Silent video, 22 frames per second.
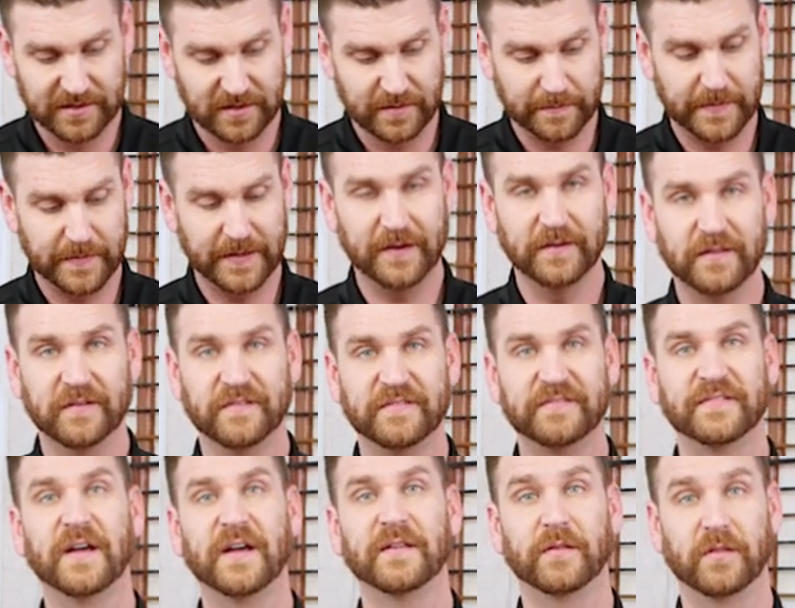The bigger the
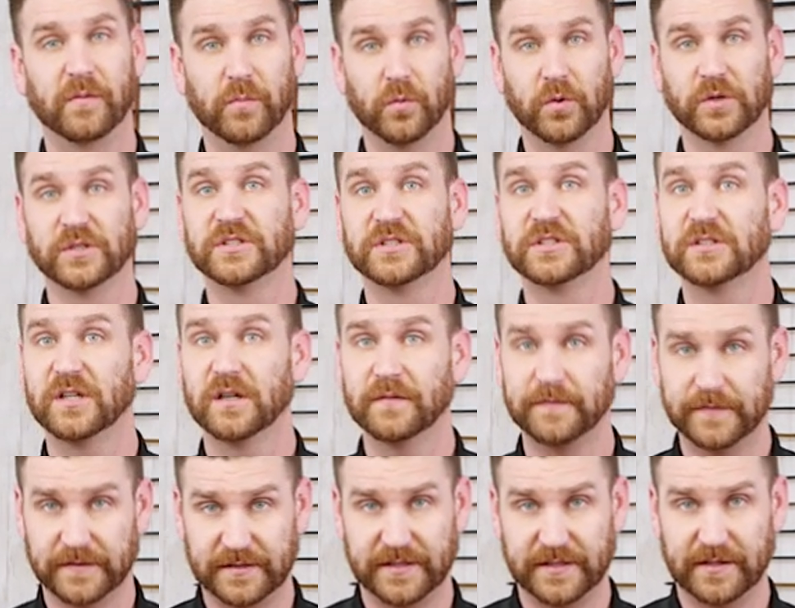feather, the more
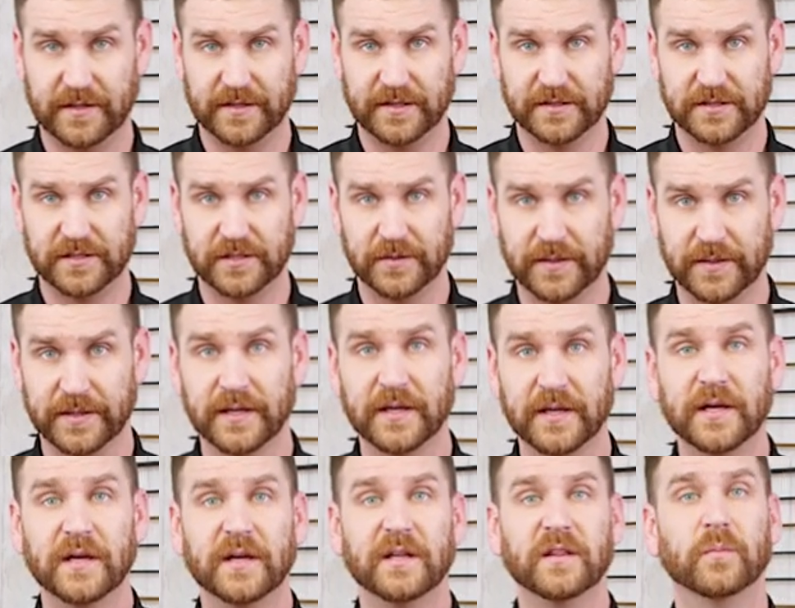surface area to
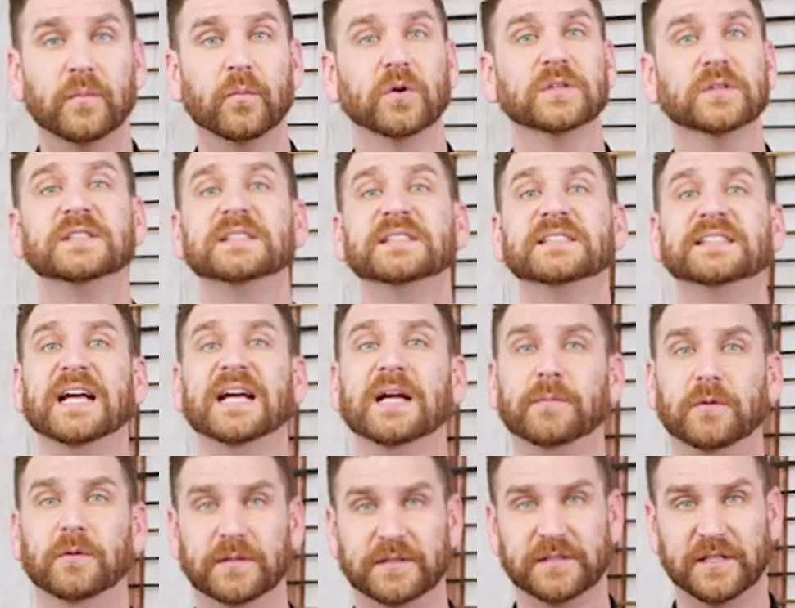it, the more
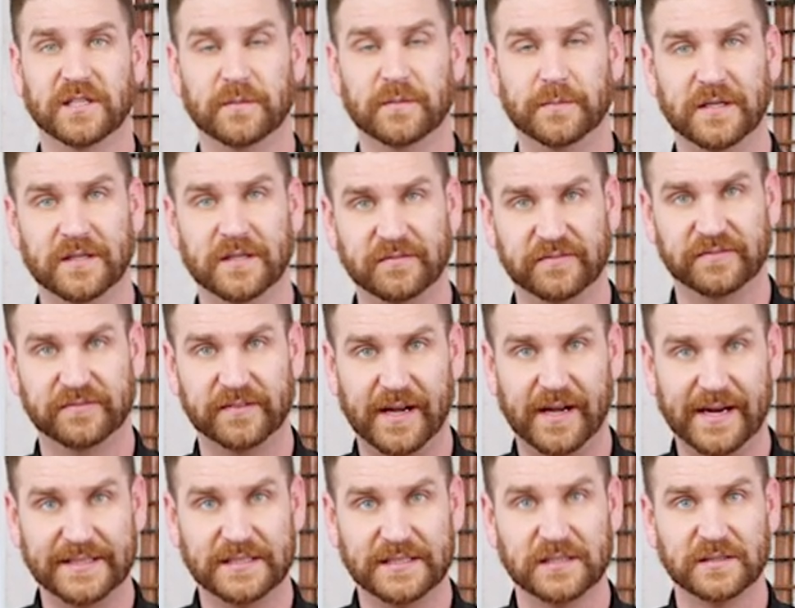stable it's going to be in
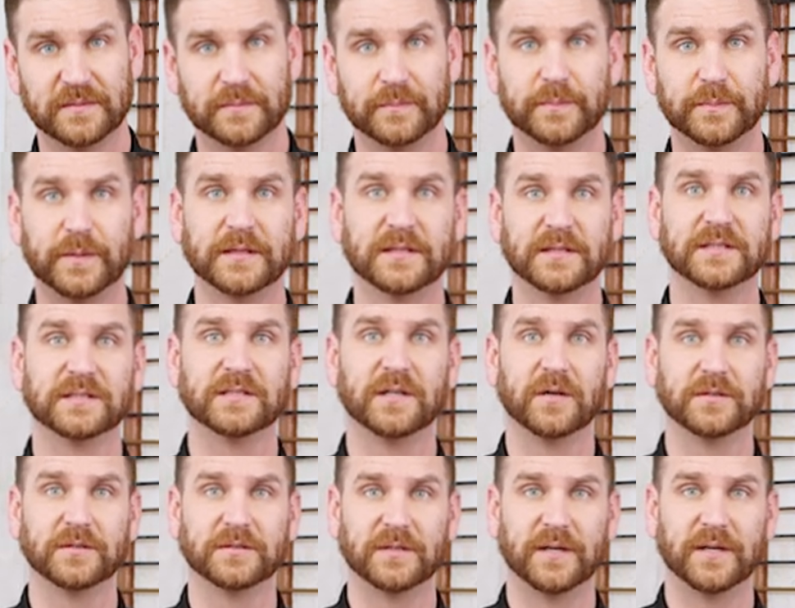flight but this
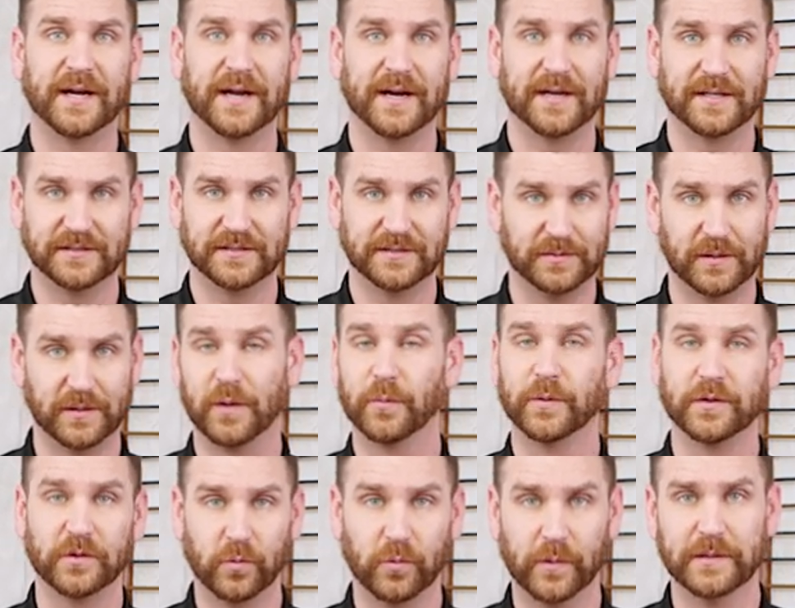also has, uh,
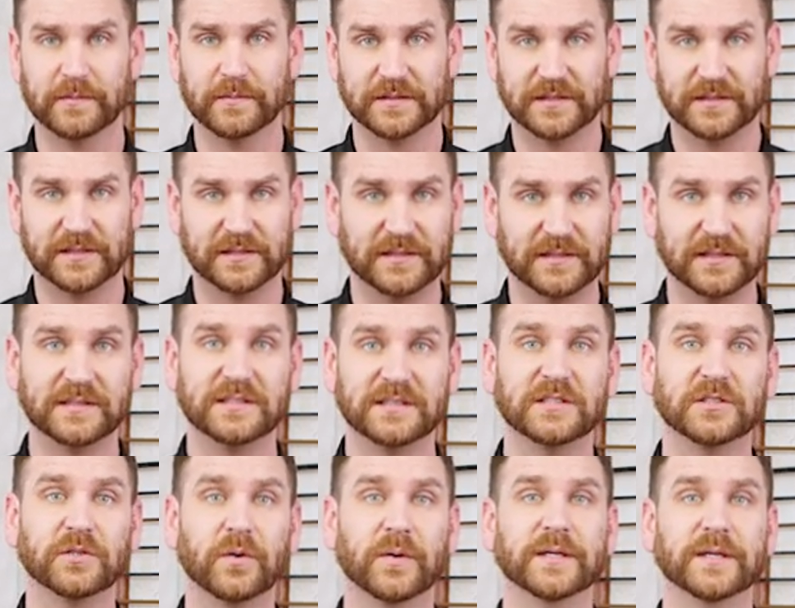with the wind
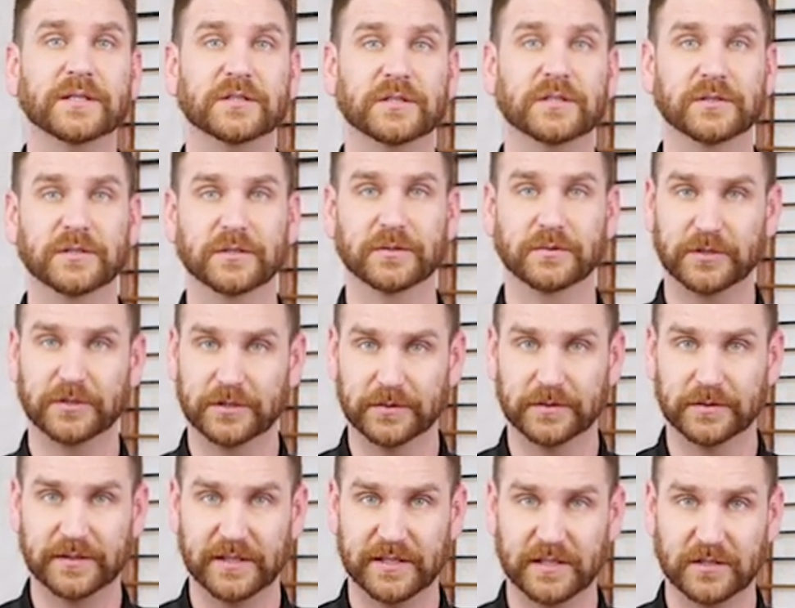resistance, is going to do
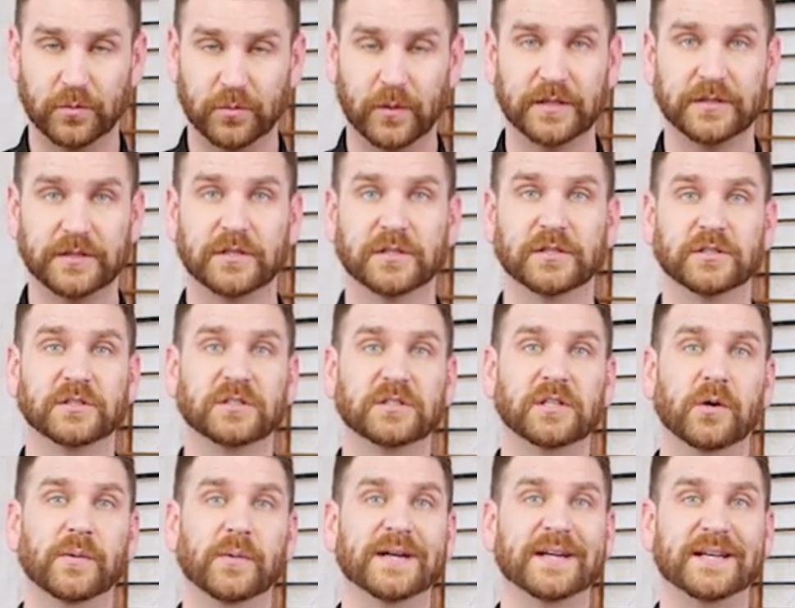two things. One, it's going to
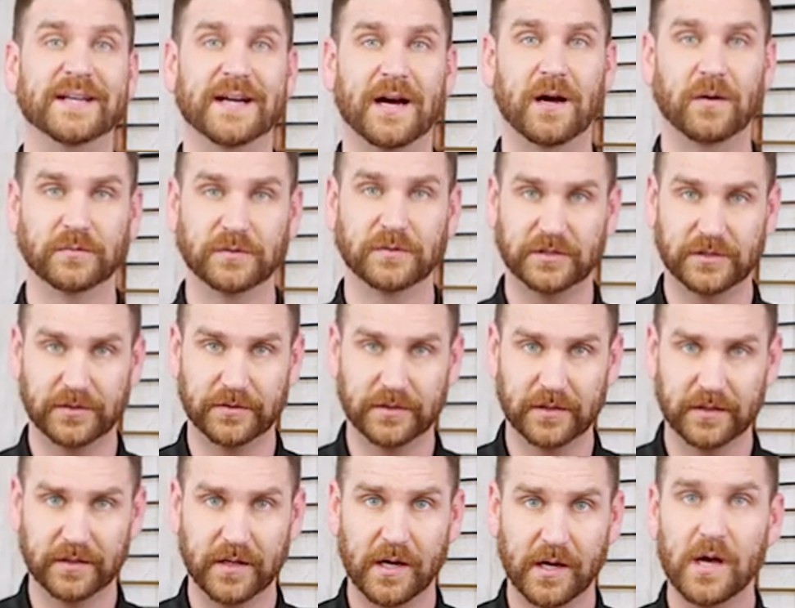slow it down
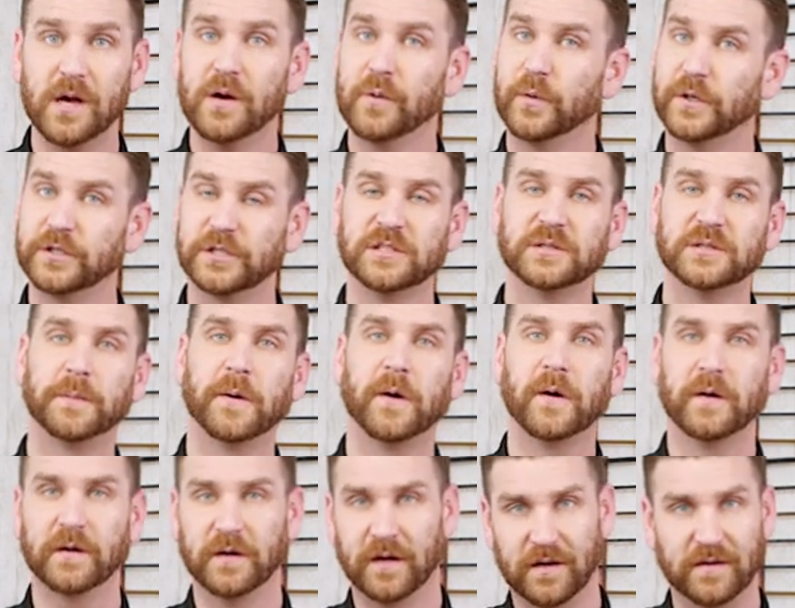sooner, which is
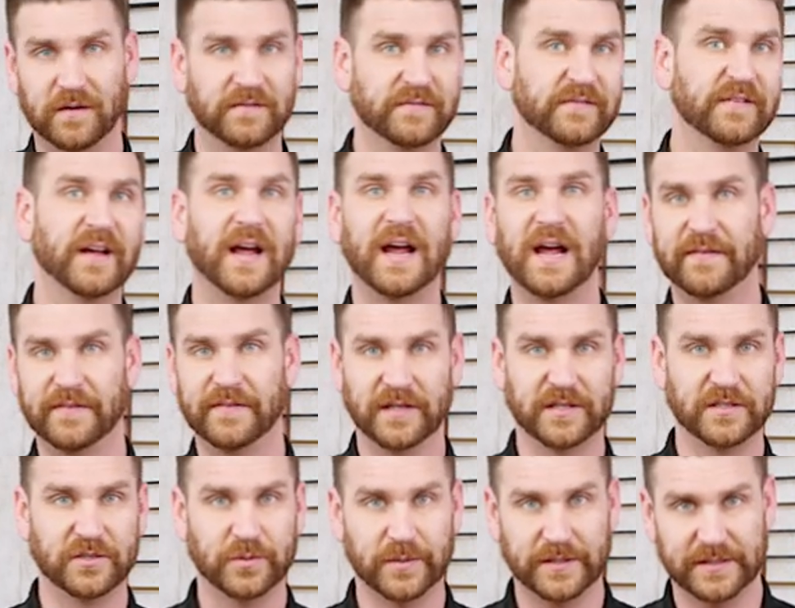part of
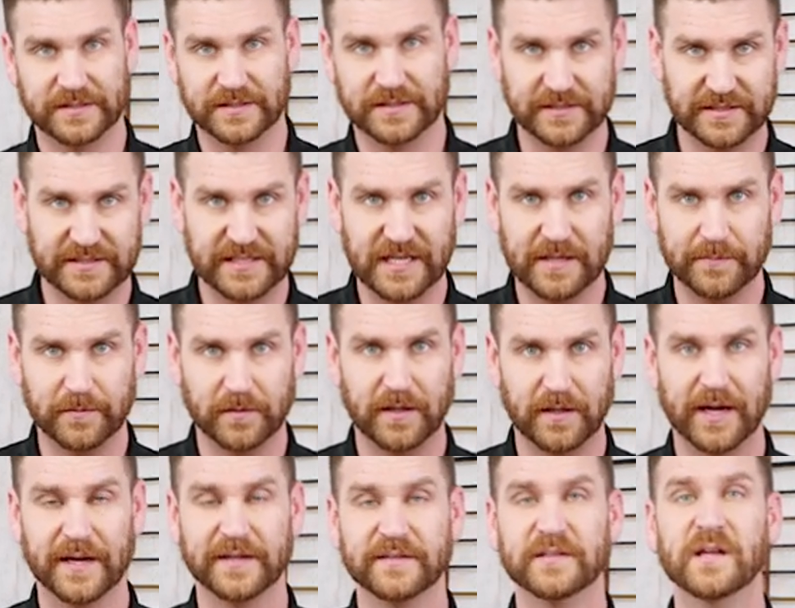having it twist and
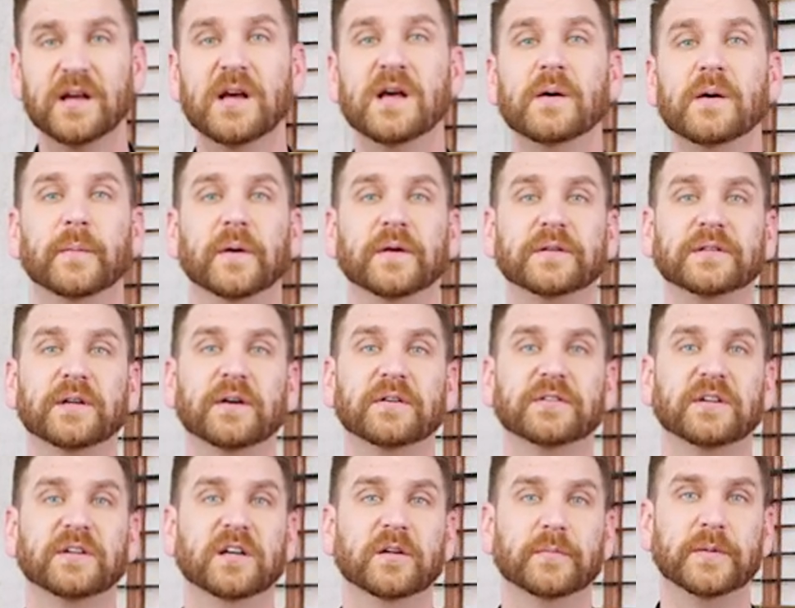stabilize, but it's
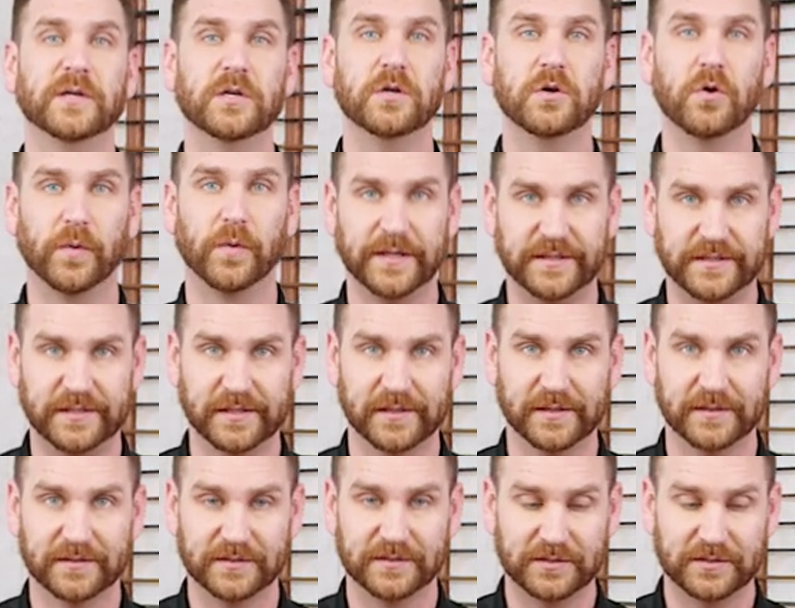also going to be noisier.